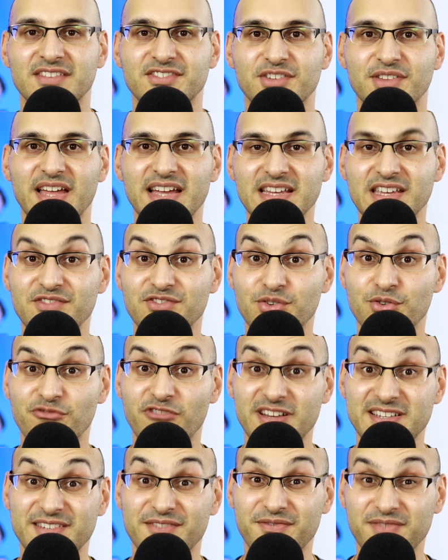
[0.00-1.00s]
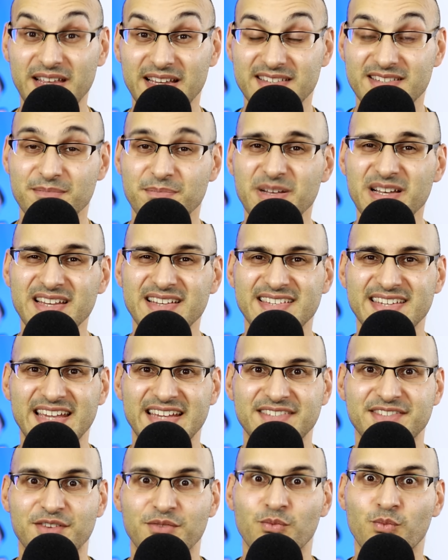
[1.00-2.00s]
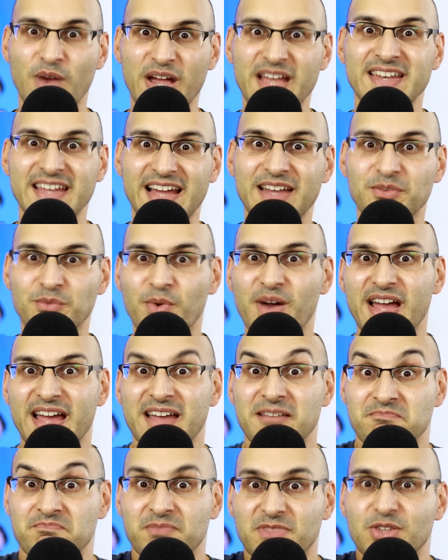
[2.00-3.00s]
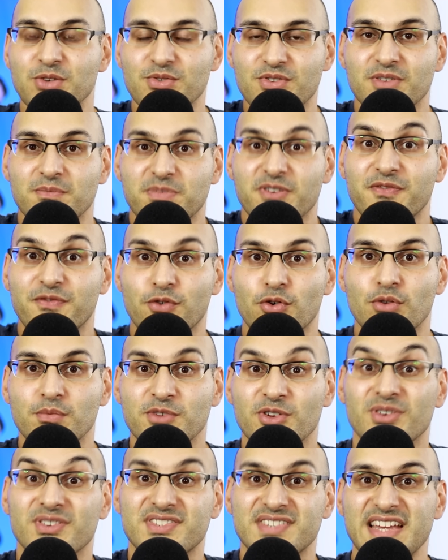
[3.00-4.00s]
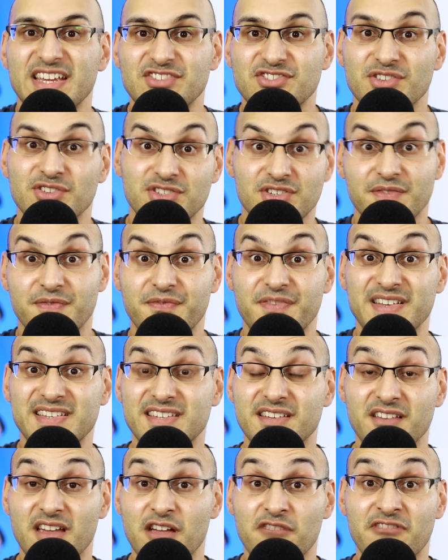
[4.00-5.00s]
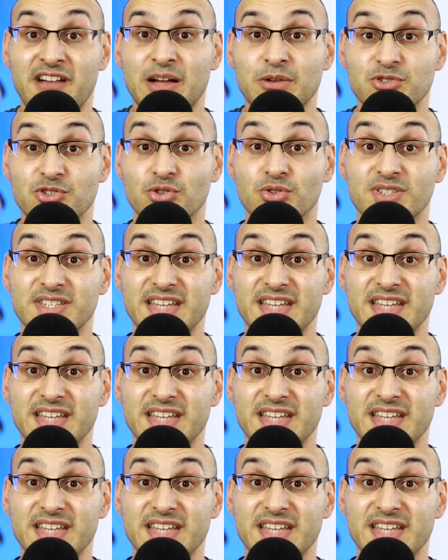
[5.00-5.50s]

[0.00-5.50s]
And so that gives you greater flexibility as to when and where you can perform your session to fit it around your